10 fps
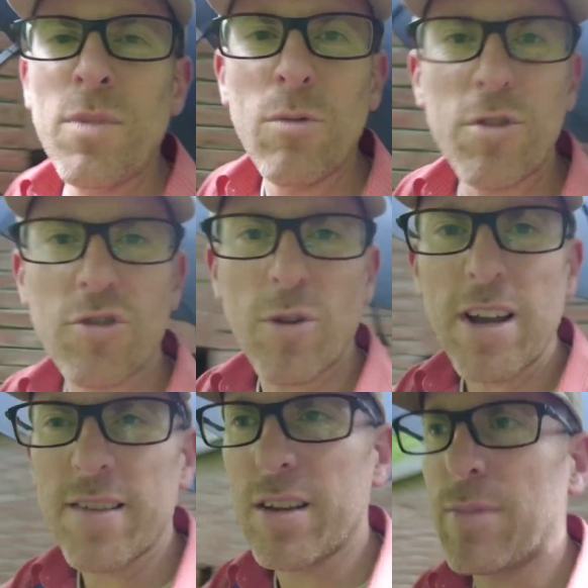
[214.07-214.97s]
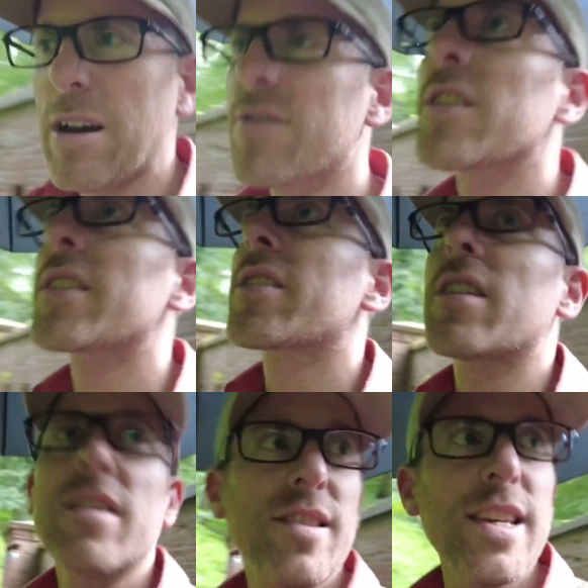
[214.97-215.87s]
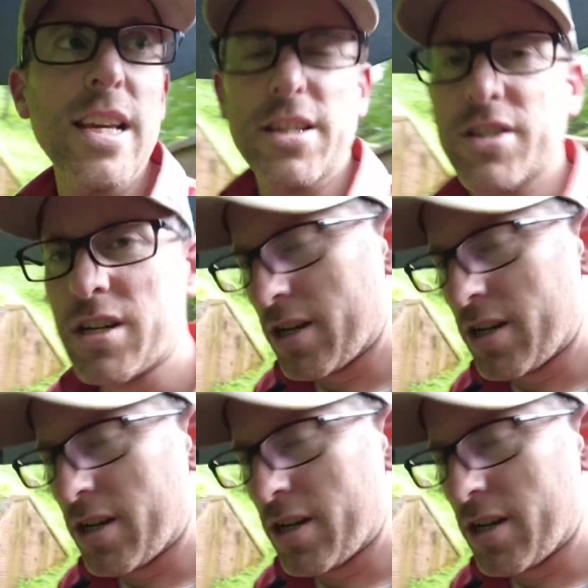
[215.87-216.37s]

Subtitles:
What's crazy about this siege,